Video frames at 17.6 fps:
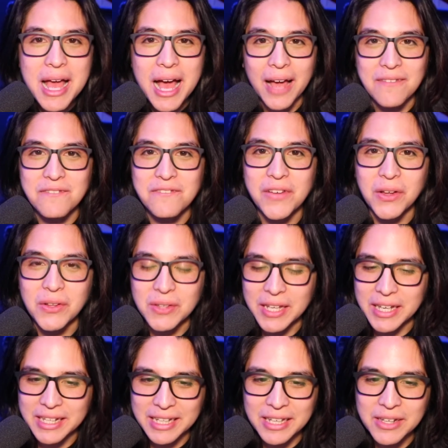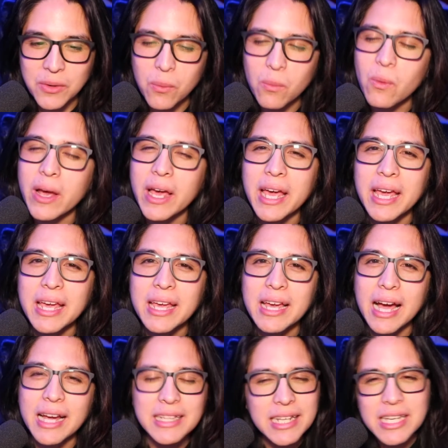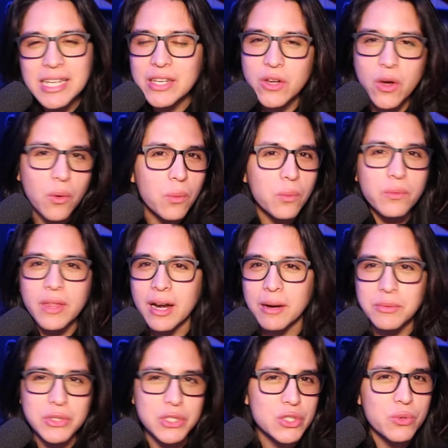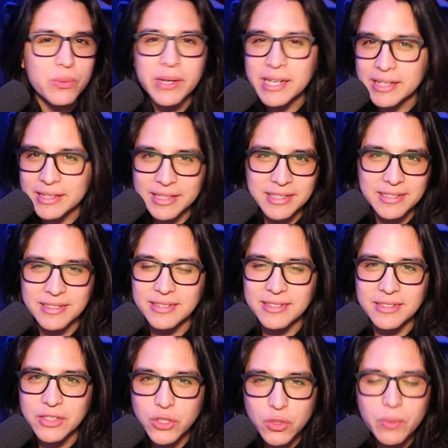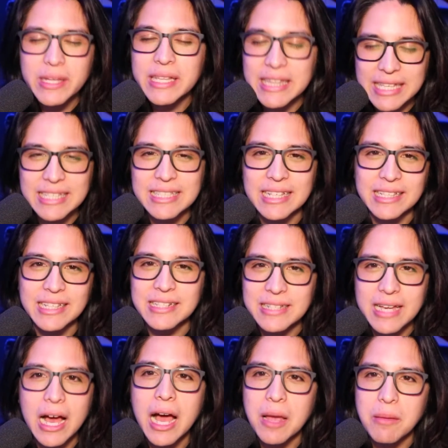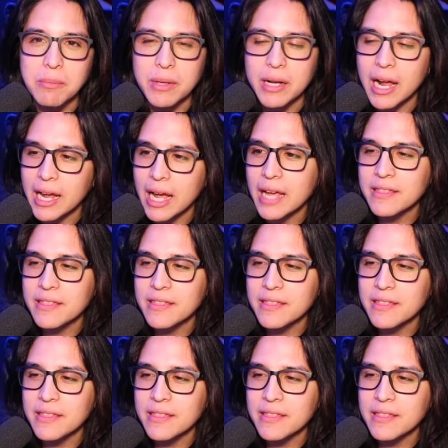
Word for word: I felt like, in a way, I didn't know that I was doing it this, doing this at the time, but I,